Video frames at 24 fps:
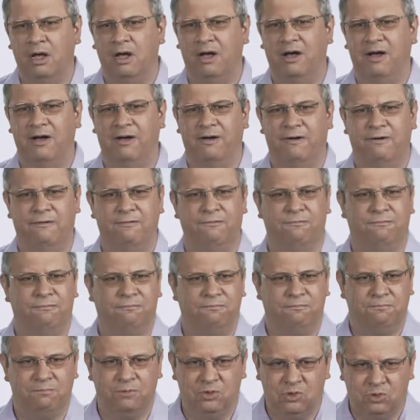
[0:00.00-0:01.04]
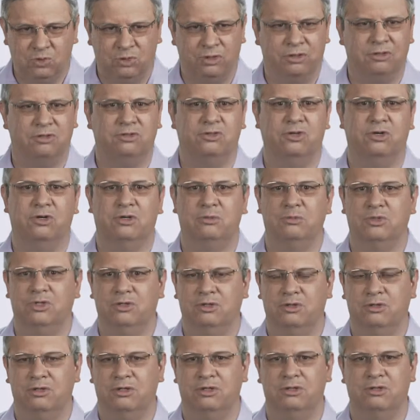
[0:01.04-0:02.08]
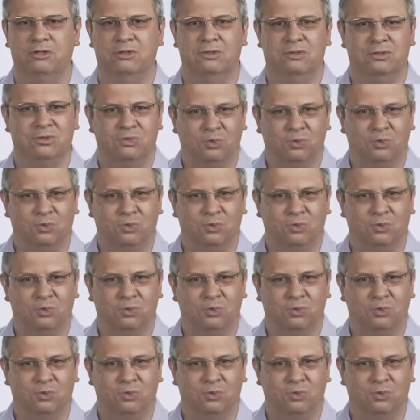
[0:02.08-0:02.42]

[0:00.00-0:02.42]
of sort of the terms that you're going to use,